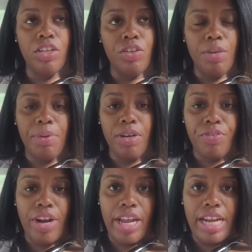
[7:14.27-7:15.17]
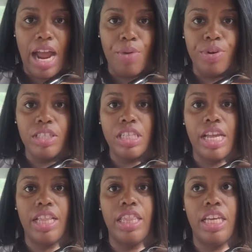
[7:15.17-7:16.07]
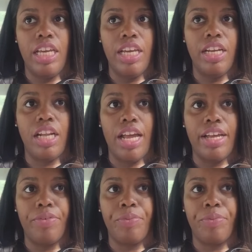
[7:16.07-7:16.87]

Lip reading: You keep it on for 8 hours, and then like